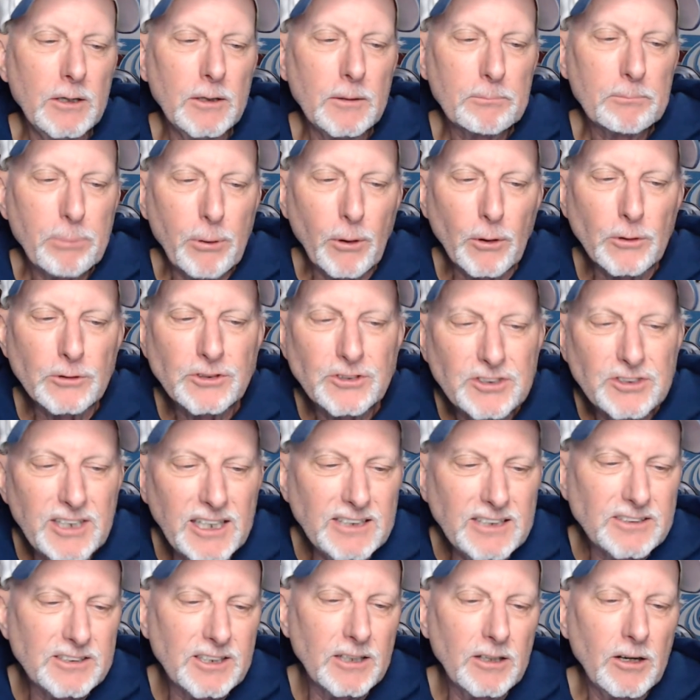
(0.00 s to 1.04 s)
per
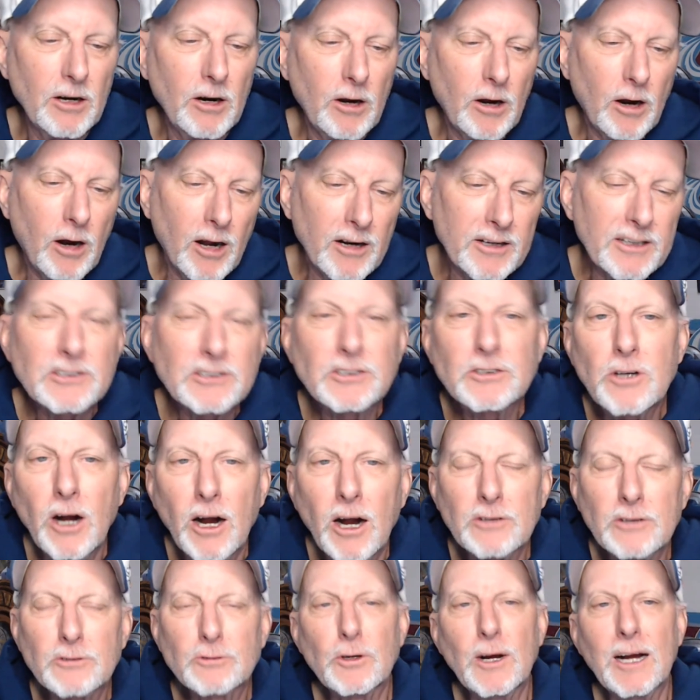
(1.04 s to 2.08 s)
season on his
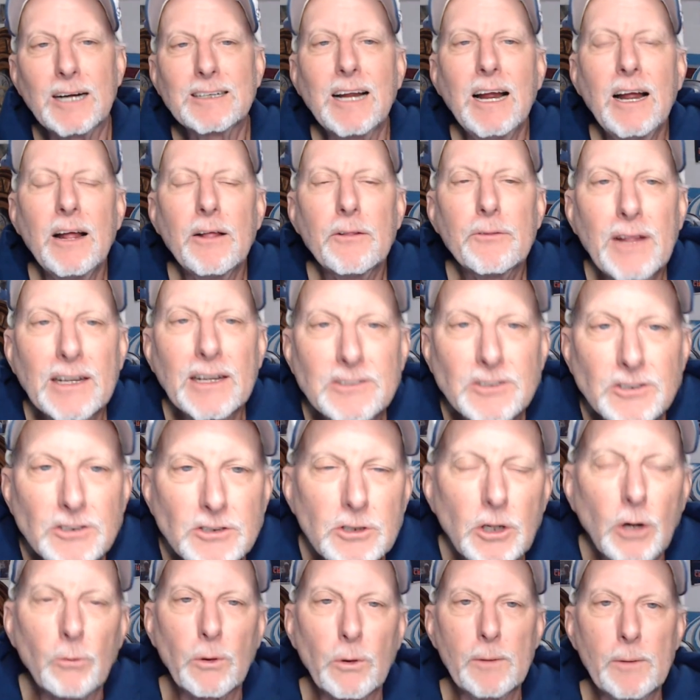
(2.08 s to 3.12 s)
contract that
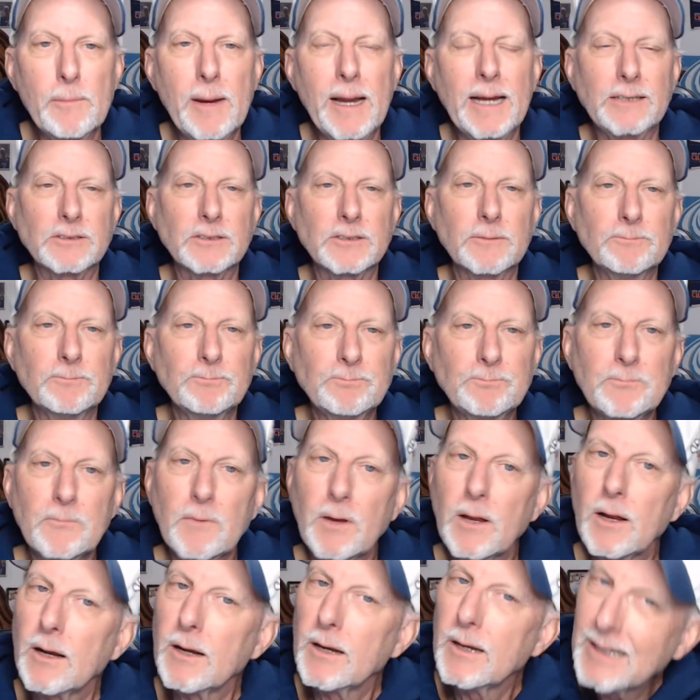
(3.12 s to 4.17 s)
still remains.
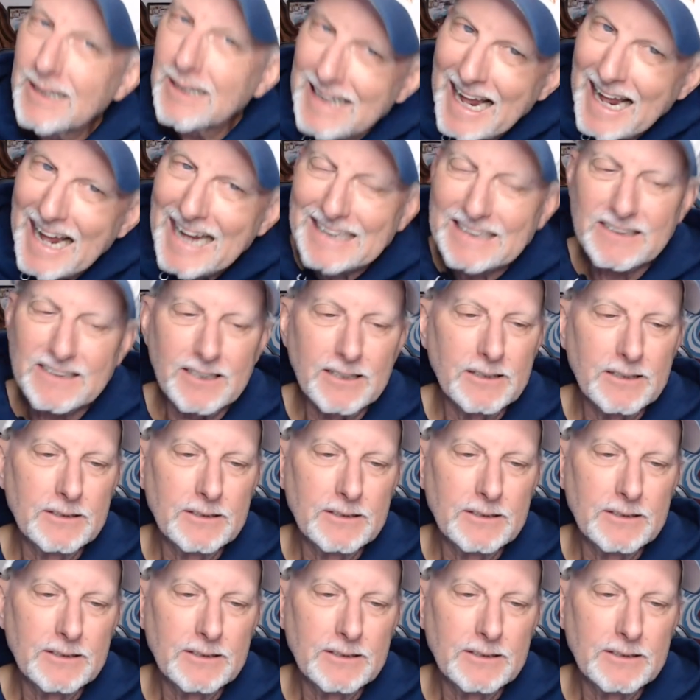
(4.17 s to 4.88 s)
Not